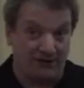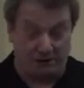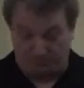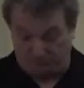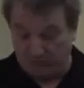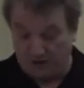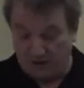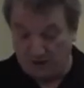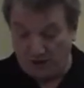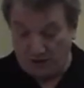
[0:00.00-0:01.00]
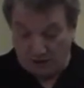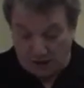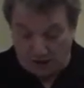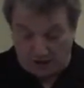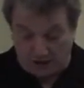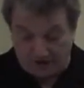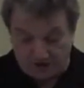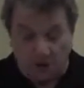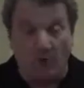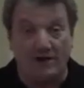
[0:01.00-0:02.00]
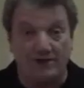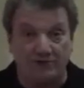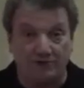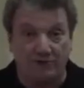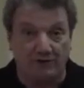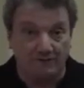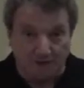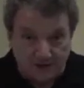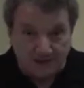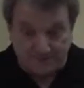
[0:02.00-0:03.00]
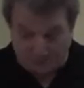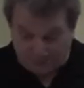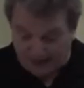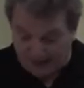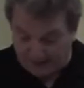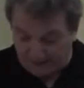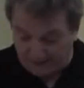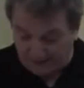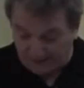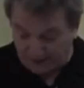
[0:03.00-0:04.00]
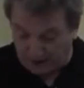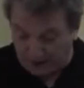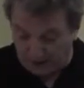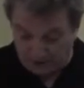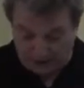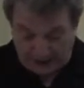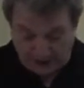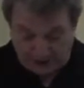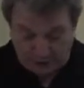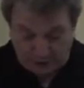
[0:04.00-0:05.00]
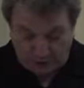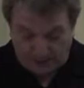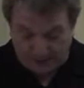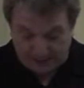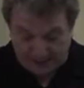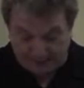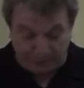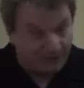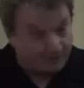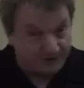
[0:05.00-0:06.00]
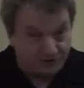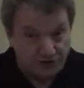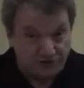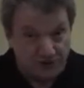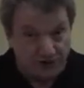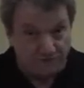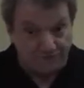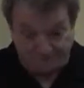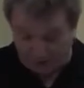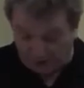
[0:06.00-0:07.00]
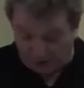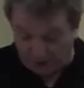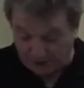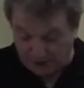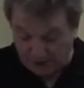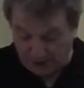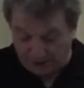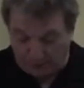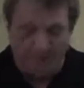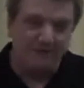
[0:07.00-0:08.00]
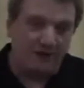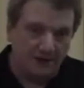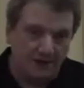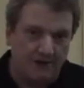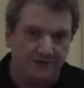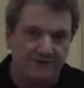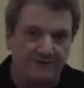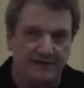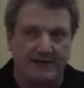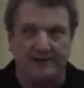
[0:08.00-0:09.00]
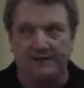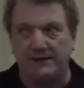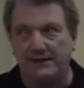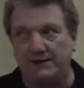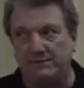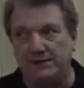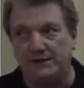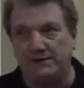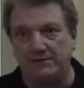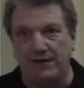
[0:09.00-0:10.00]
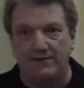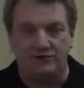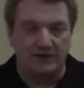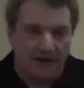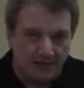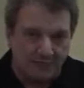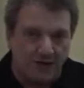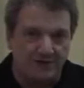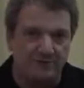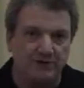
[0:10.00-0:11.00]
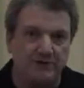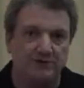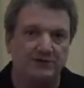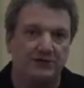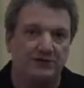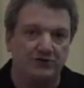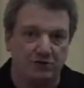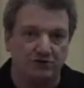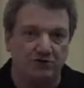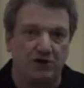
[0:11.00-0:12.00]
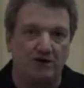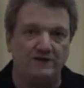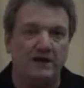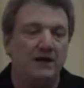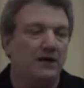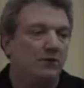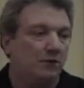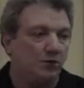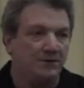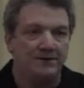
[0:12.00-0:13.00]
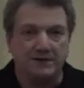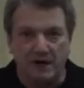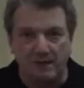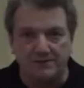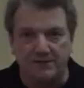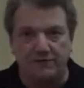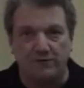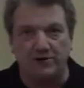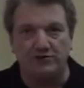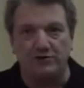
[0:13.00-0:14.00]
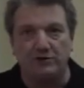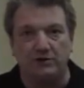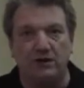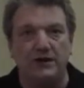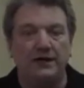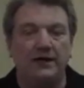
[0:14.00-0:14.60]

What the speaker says: a year, and so on and so forth. It's very simple math. You can actually go to our site and play with this yourself and figure out. Now what we've done here is we've taken the average gas price and reduced it, insurance costs, workman's comp differential,